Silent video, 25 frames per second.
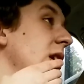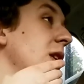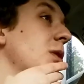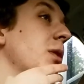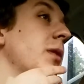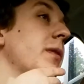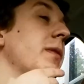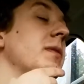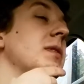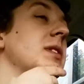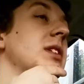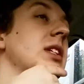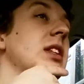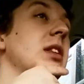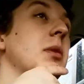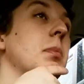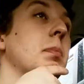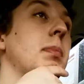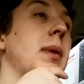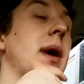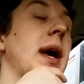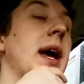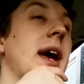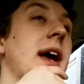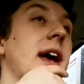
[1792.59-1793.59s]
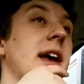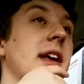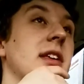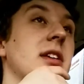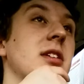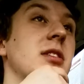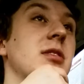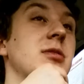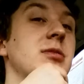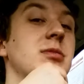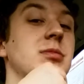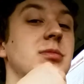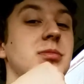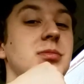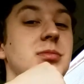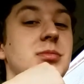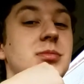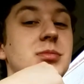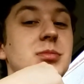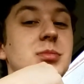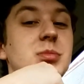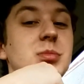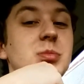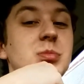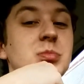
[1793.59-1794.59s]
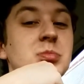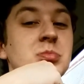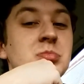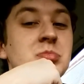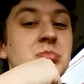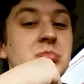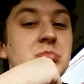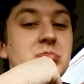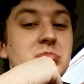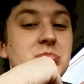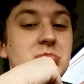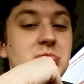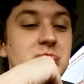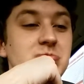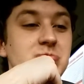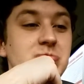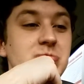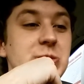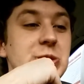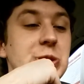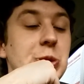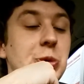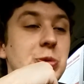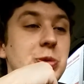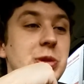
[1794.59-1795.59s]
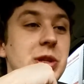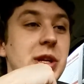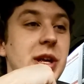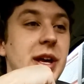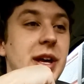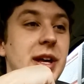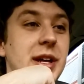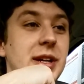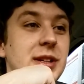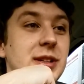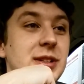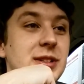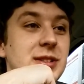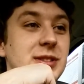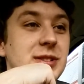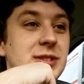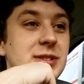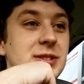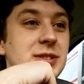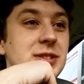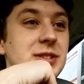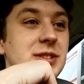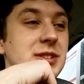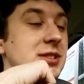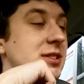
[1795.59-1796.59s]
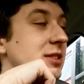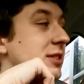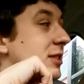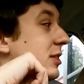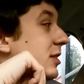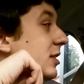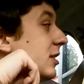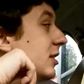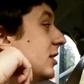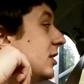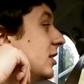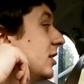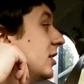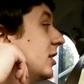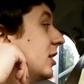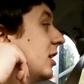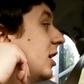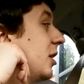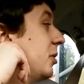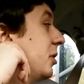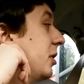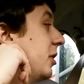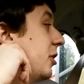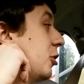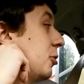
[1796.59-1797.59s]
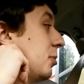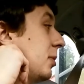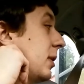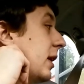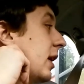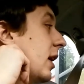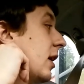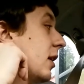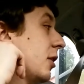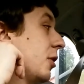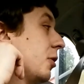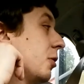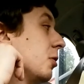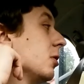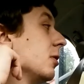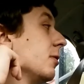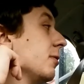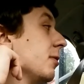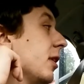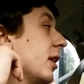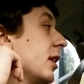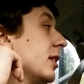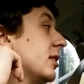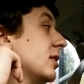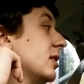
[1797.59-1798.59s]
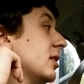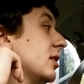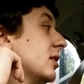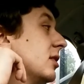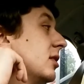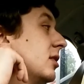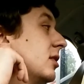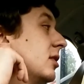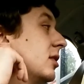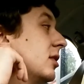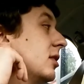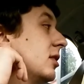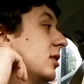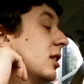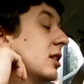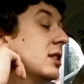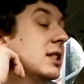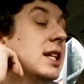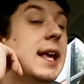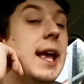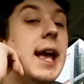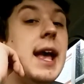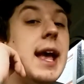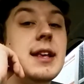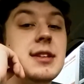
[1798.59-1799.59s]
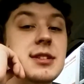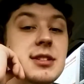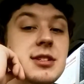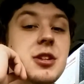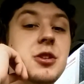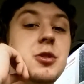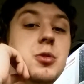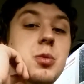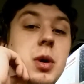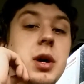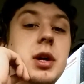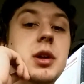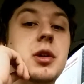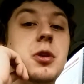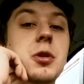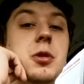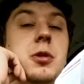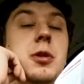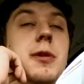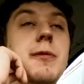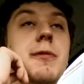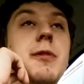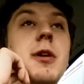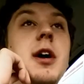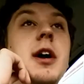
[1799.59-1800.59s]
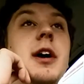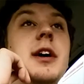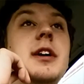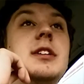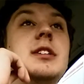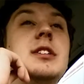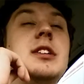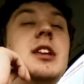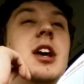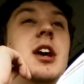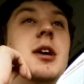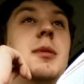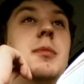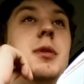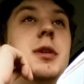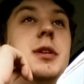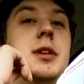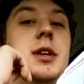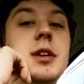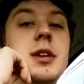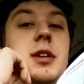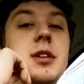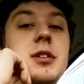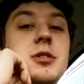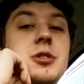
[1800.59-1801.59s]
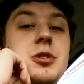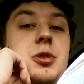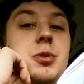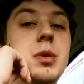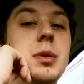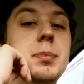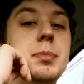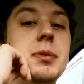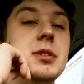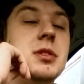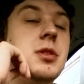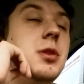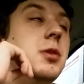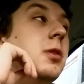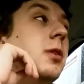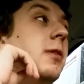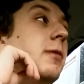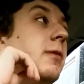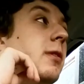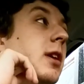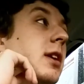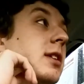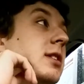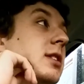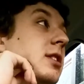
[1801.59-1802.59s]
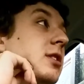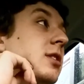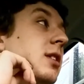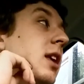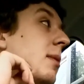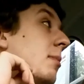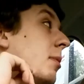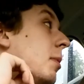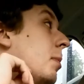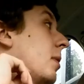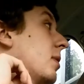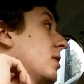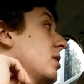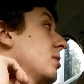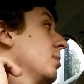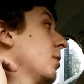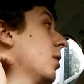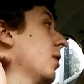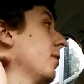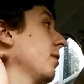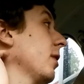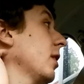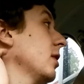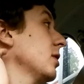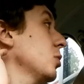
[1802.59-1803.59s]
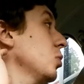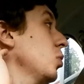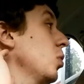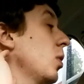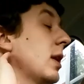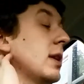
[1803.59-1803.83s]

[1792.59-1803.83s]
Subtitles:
I don't even see the bag. I'm so sad. I really hope I got curly fries. because they asked, "Do you want curly fries?" But it didn't show up as curly fries. It came up as small fries.